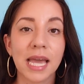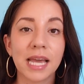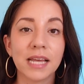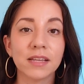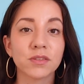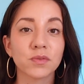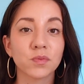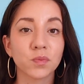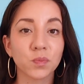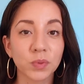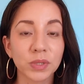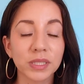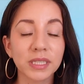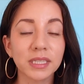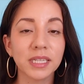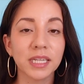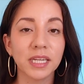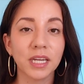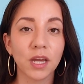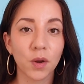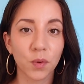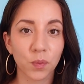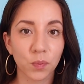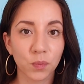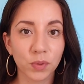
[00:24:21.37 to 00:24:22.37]
is
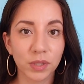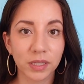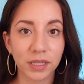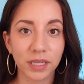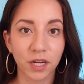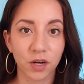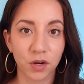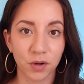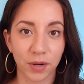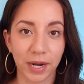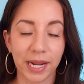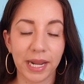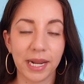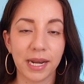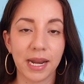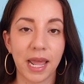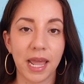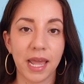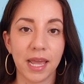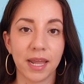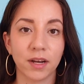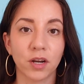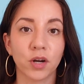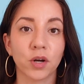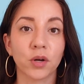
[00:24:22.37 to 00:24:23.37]
really, really great
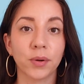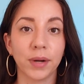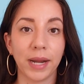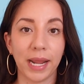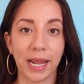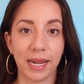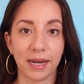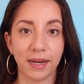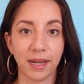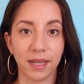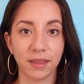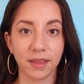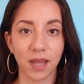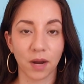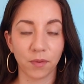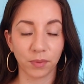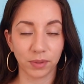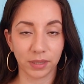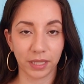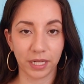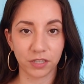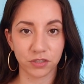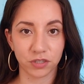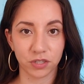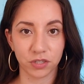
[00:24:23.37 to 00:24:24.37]
in creating that
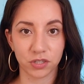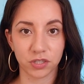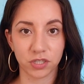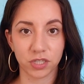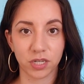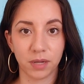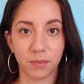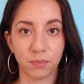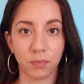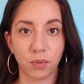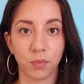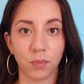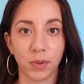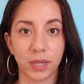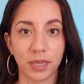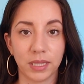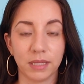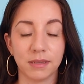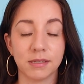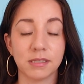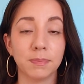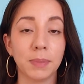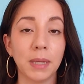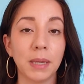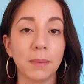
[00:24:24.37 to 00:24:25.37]
relationship with
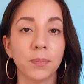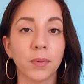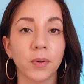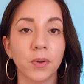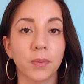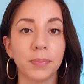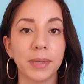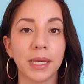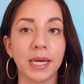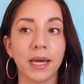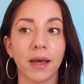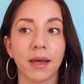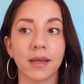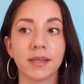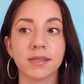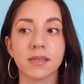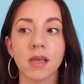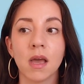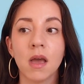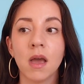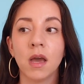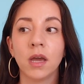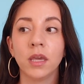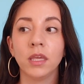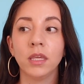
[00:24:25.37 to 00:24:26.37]
these people,
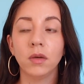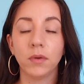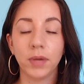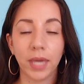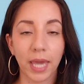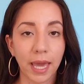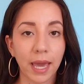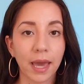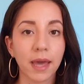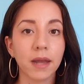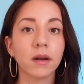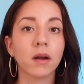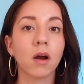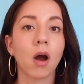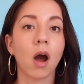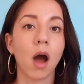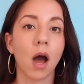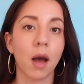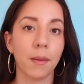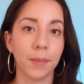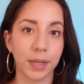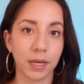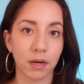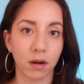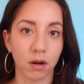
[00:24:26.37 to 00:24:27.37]
because you can
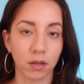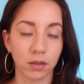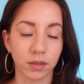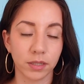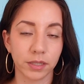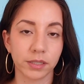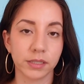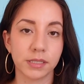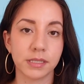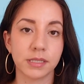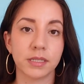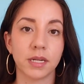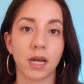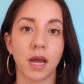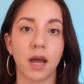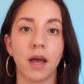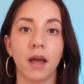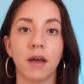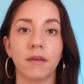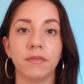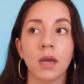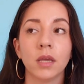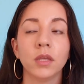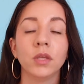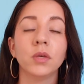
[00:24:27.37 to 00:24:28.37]
comment on their
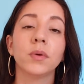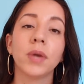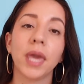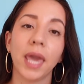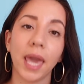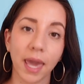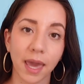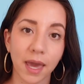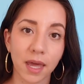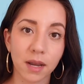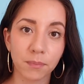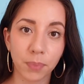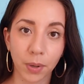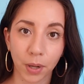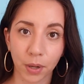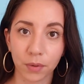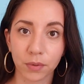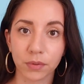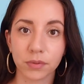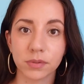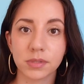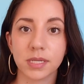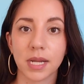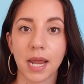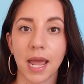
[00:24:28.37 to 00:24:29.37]
stuff, you can
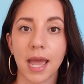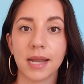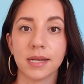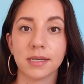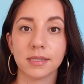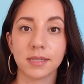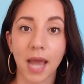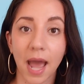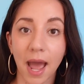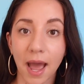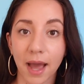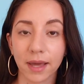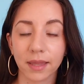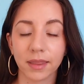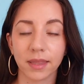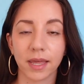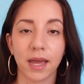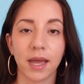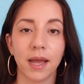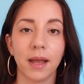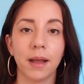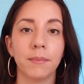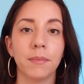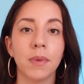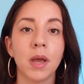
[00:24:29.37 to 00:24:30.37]
post and tag
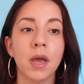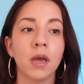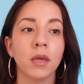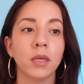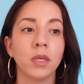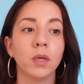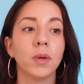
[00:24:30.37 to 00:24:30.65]
them,